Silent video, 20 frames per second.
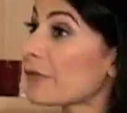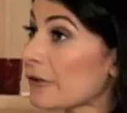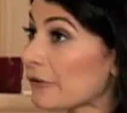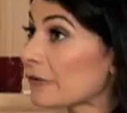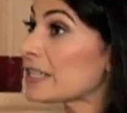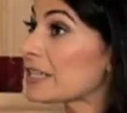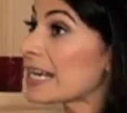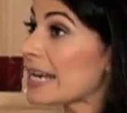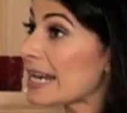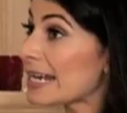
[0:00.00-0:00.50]

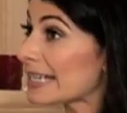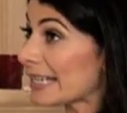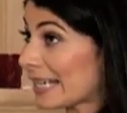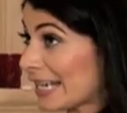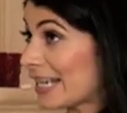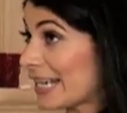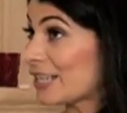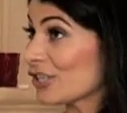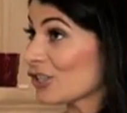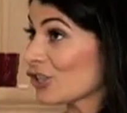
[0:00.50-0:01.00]
58
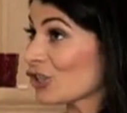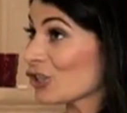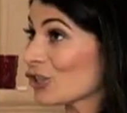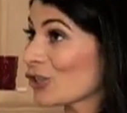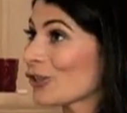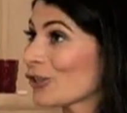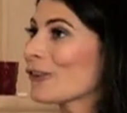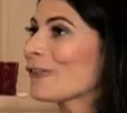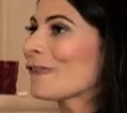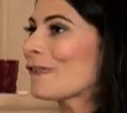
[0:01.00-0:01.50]

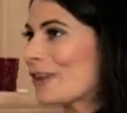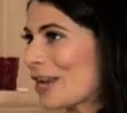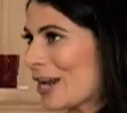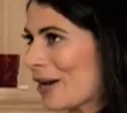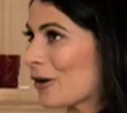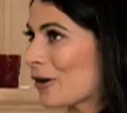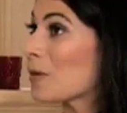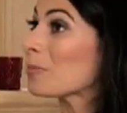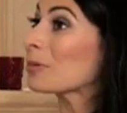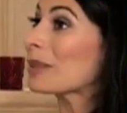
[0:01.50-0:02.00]
inch
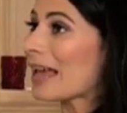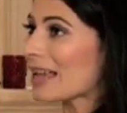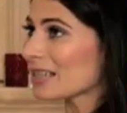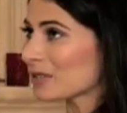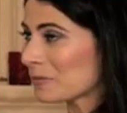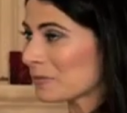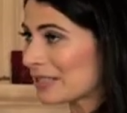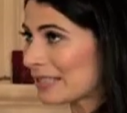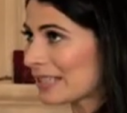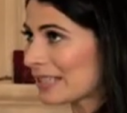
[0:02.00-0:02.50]
Viera plasma